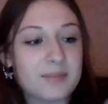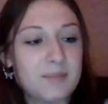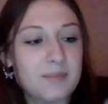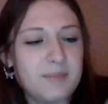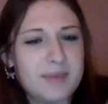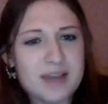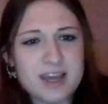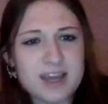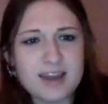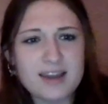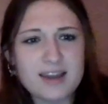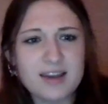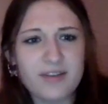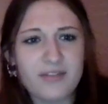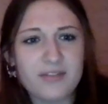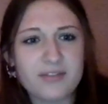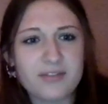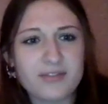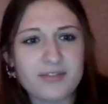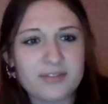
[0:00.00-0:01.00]
Me?
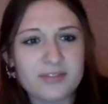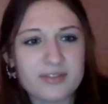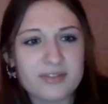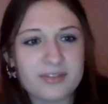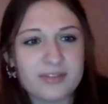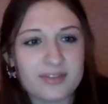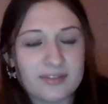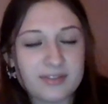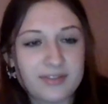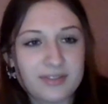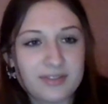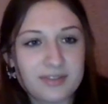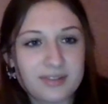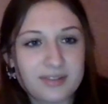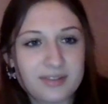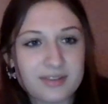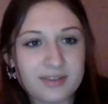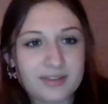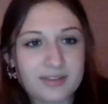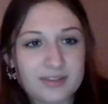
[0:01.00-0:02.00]
Yeah.
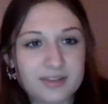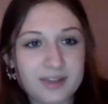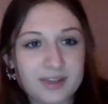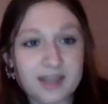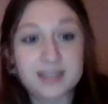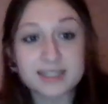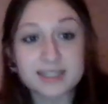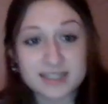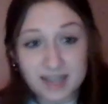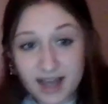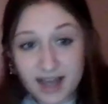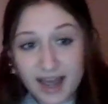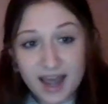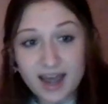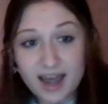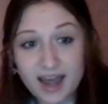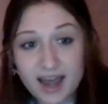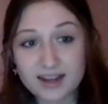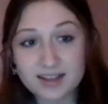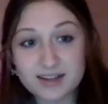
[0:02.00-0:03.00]
Cause
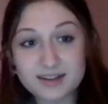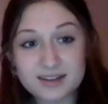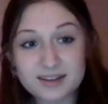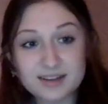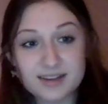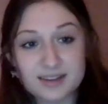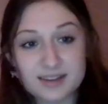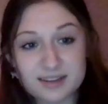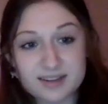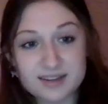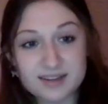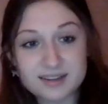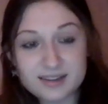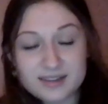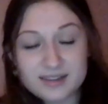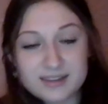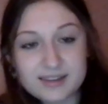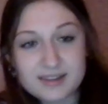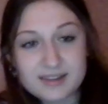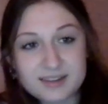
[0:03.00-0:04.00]
that? Yeah.
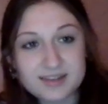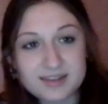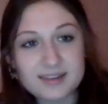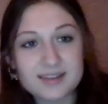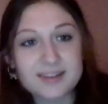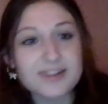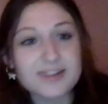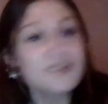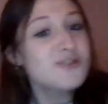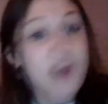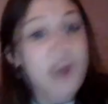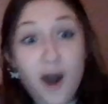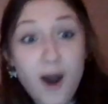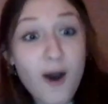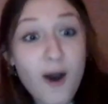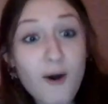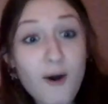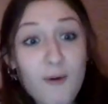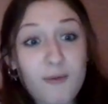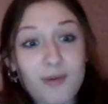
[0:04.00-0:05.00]

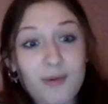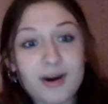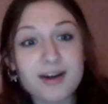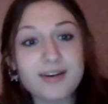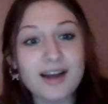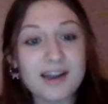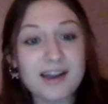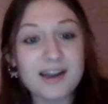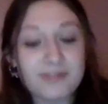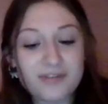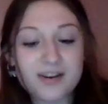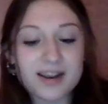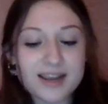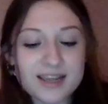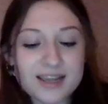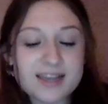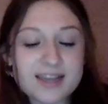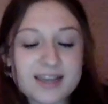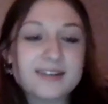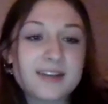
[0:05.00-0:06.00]
No, I
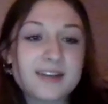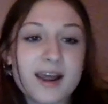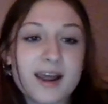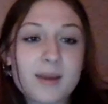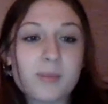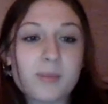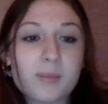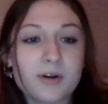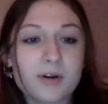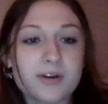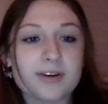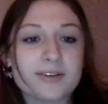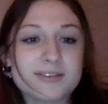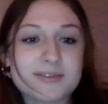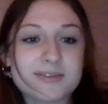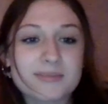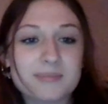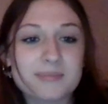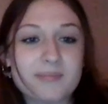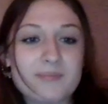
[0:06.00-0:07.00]
fucking eat
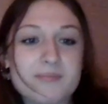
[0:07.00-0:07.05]
hamburgers.